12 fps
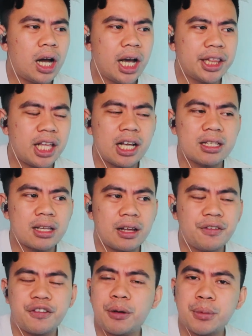I think
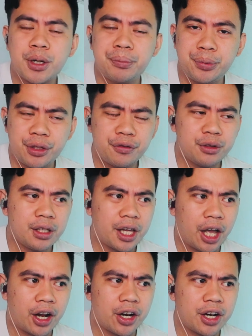aside from her beautiful
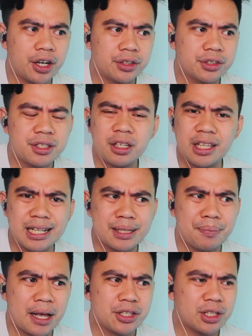hair, there's something
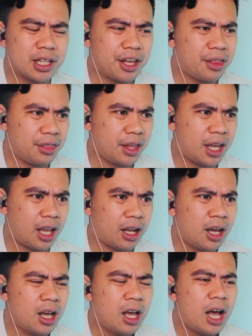special, I
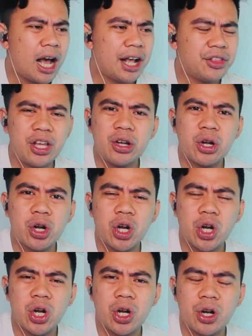think. I think
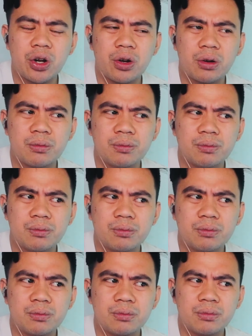her
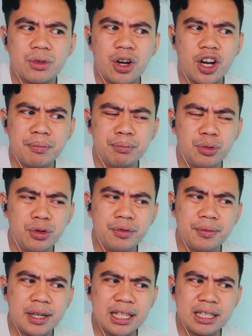
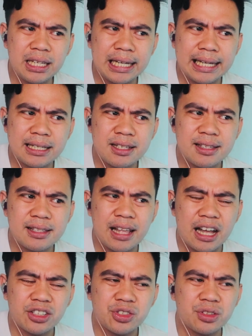movement is
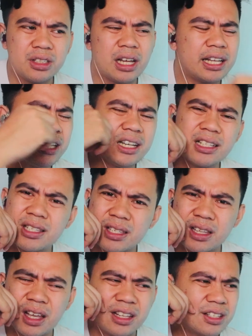natural. I think
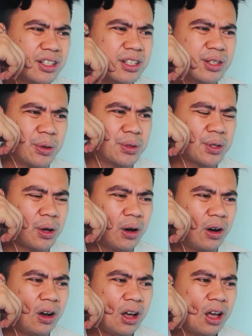it's just
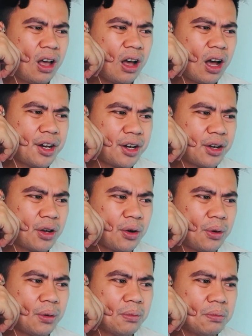so-so. I don't know.